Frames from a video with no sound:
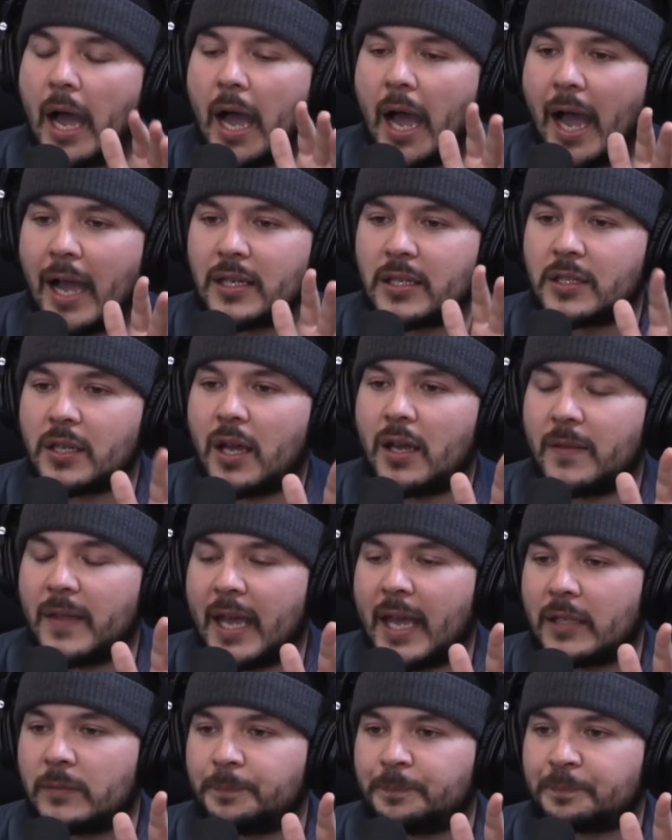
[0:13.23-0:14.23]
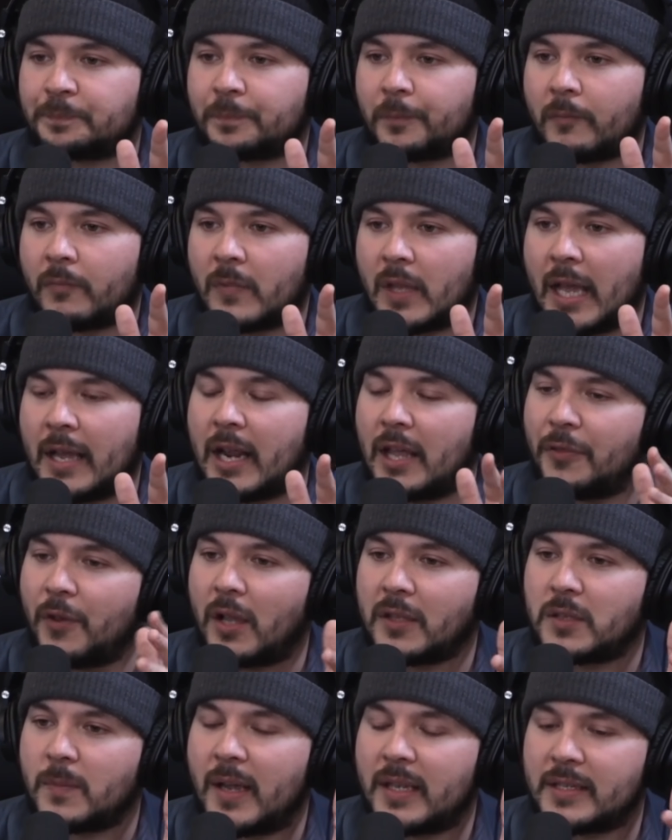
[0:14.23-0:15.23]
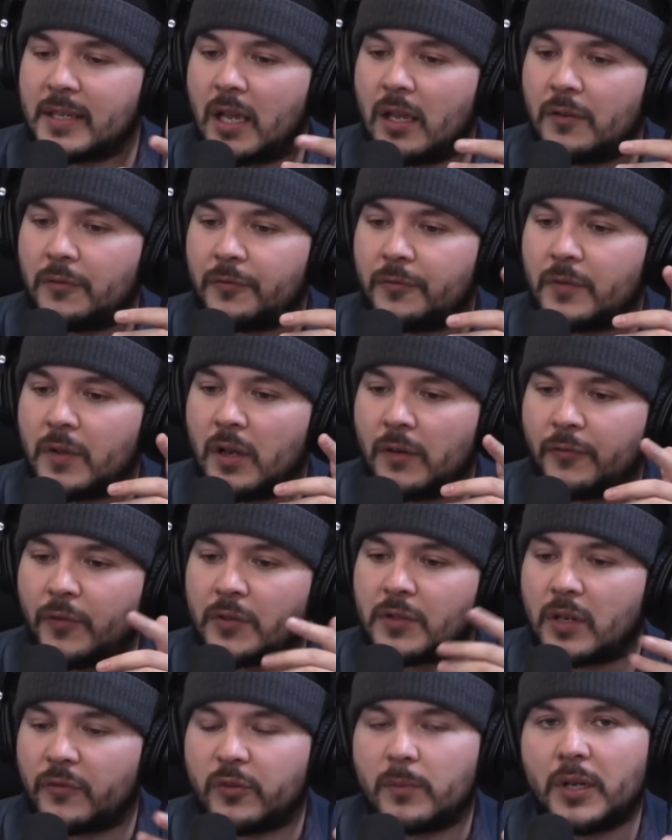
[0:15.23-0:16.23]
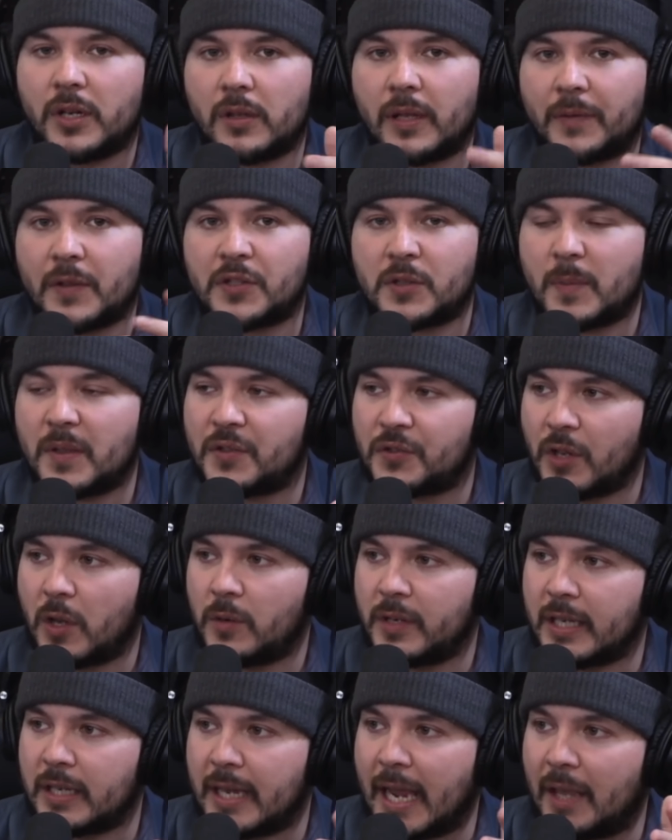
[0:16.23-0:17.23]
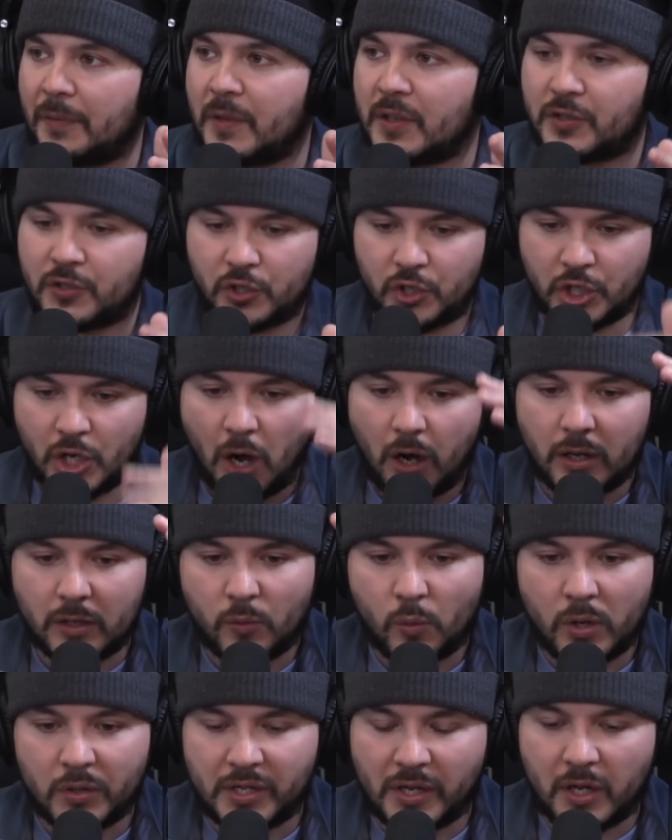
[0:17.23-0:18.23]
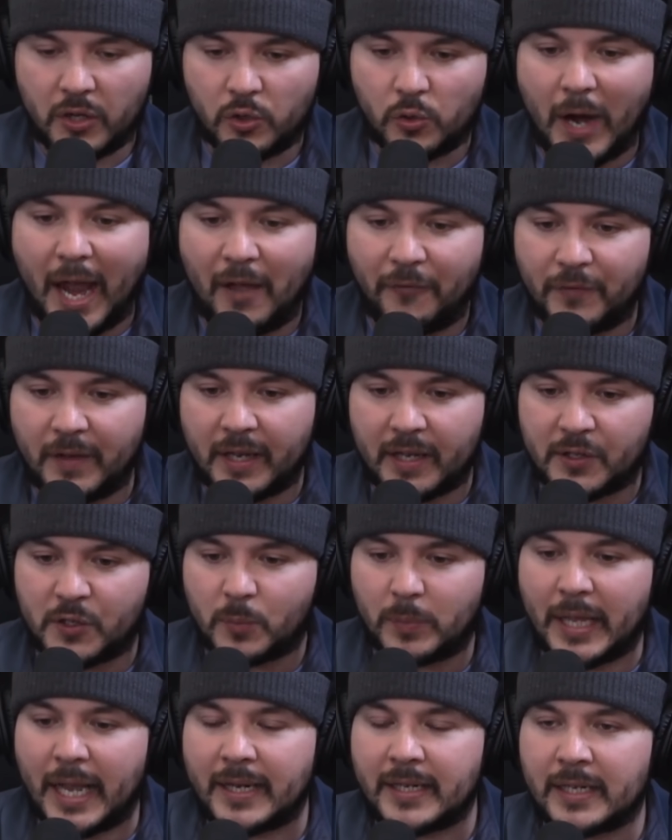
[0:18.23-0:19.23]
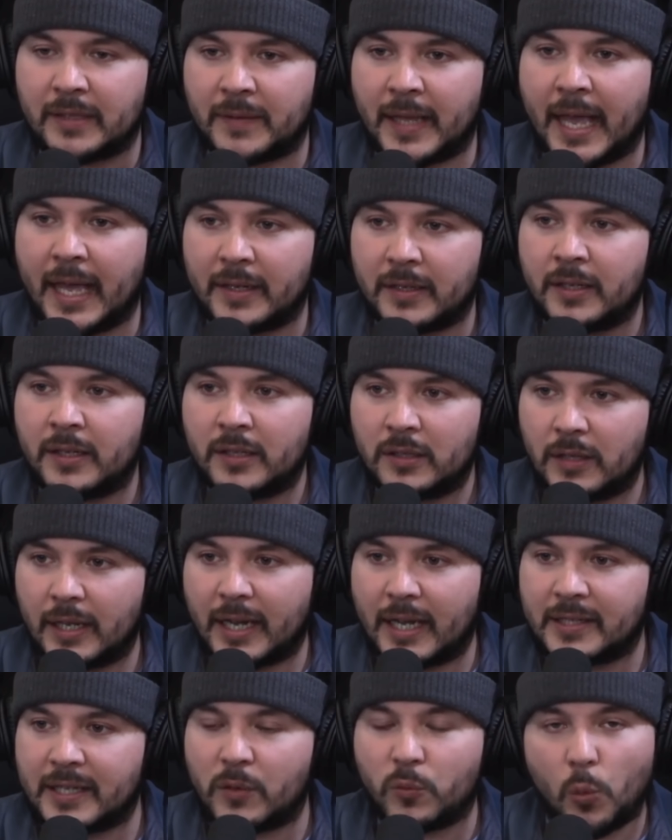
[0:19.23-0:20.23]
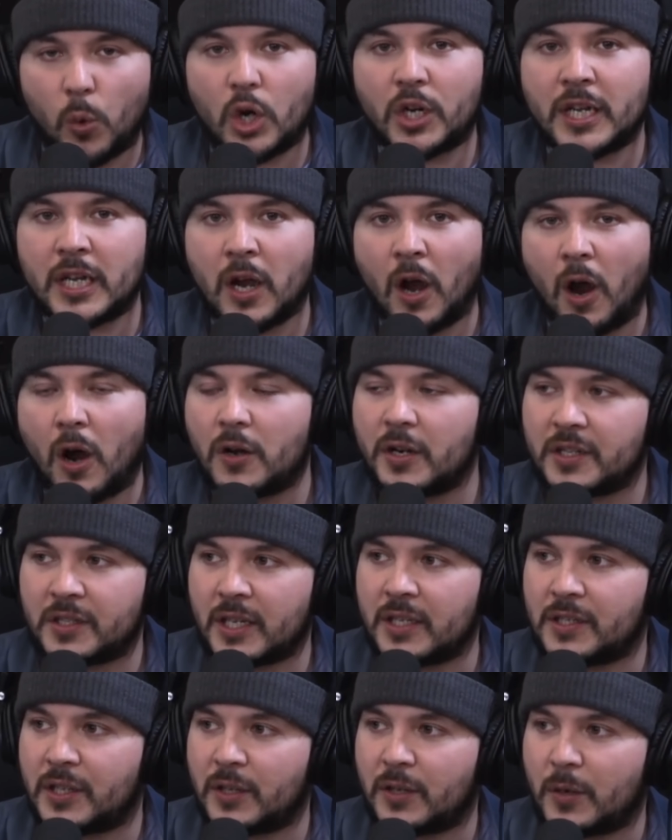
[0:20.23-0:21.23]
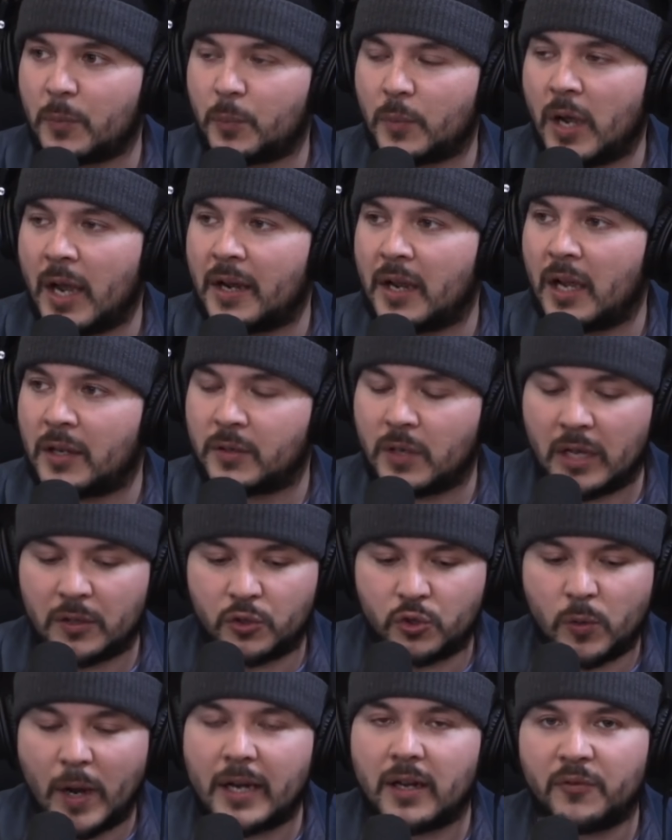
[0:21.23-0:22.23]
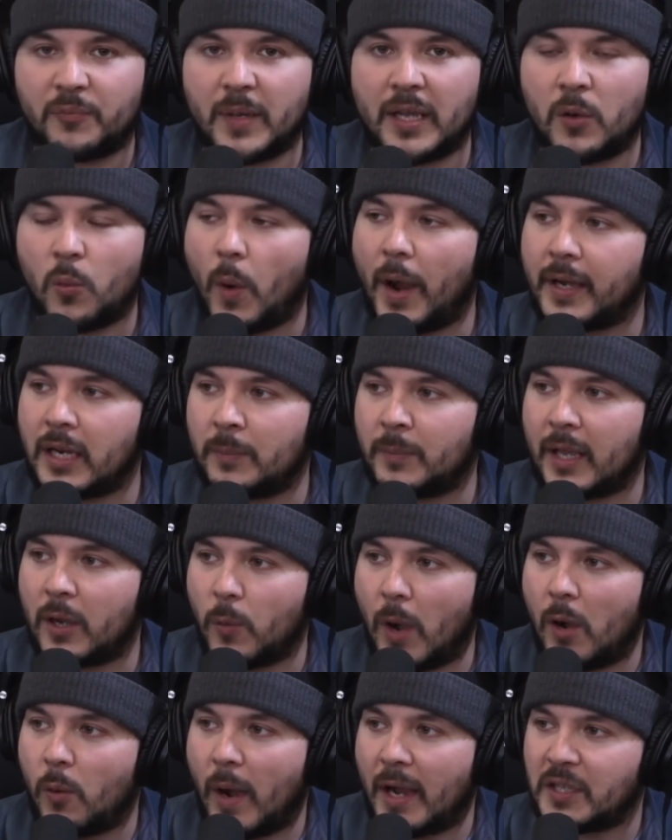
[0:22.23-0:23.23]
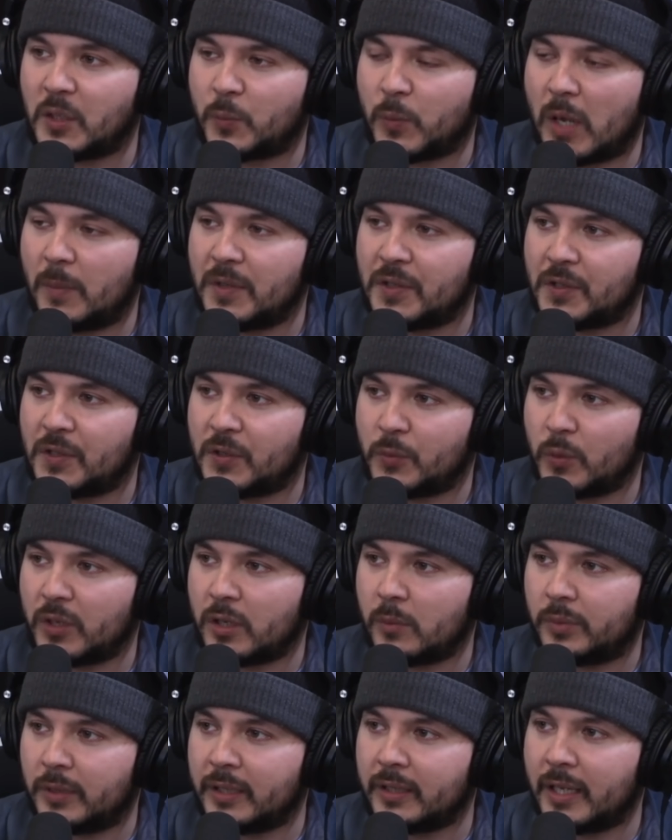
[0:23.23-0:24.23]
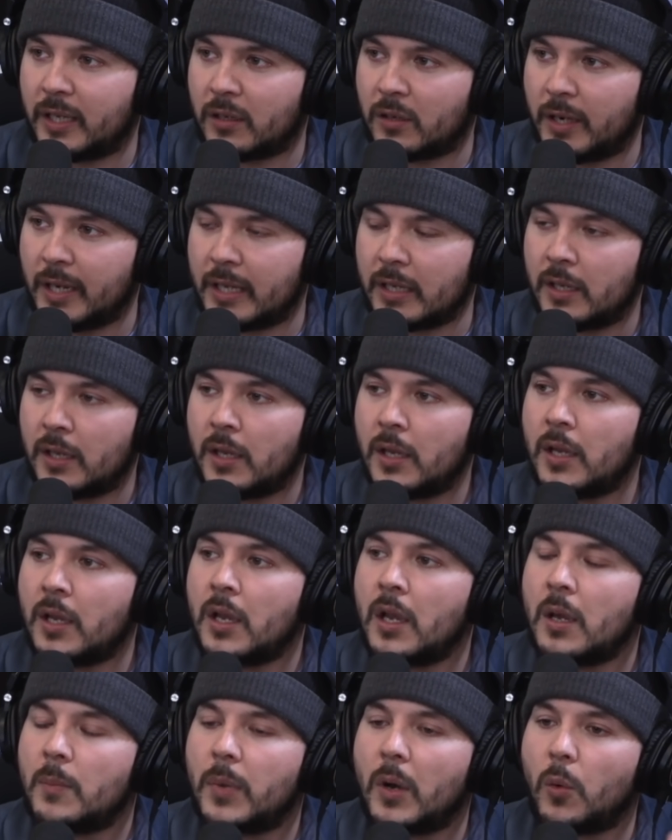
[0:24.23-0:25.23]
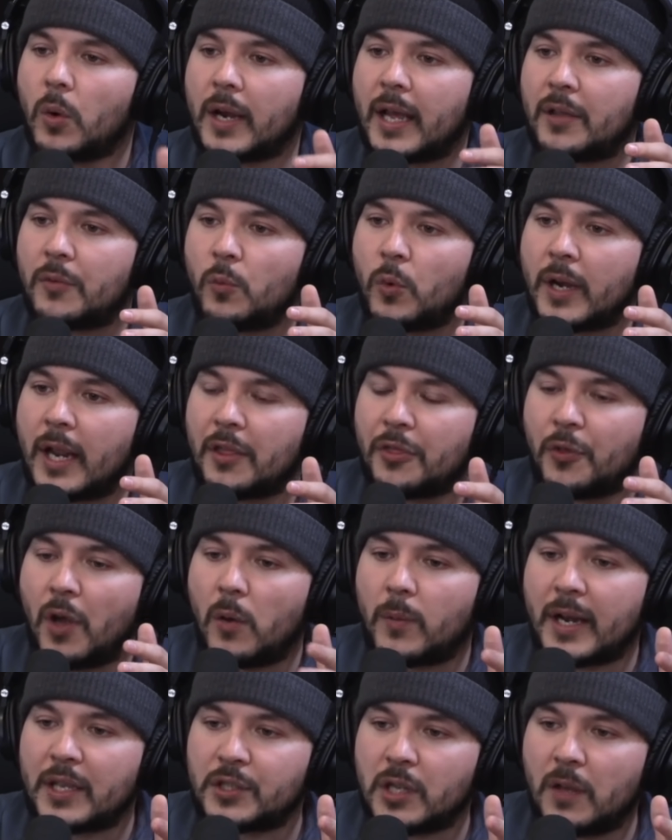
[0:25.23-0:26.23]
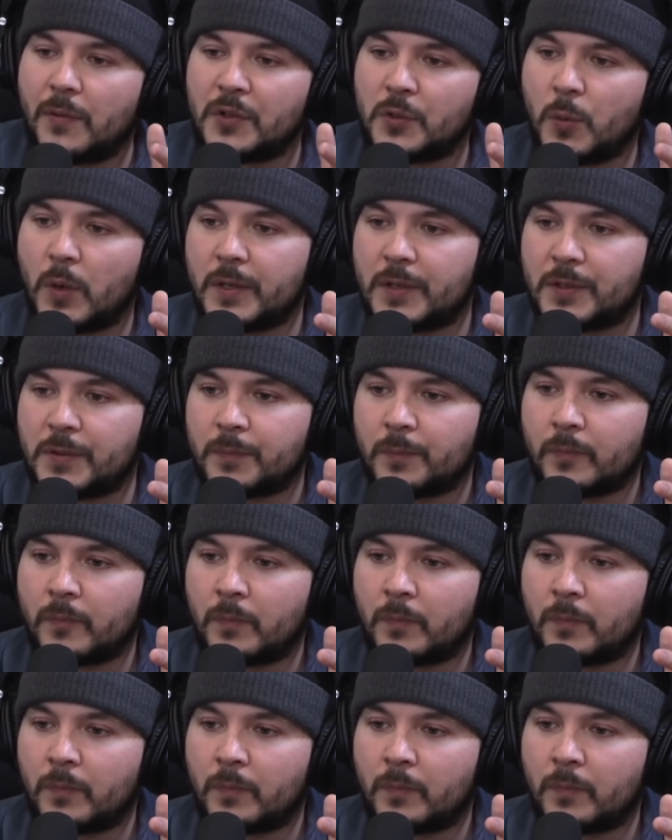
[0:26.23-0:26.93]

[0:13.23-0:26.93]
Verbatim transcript: I saw that and I thought to myself, for those who aren't familiar, like the Smithsonian had this chart where it was like a graphic explaining that, like I said, working hard is considered a trait of being white. I'm like, wow, white supremacists would completely agree. Huh. But what I thought when I saw this was,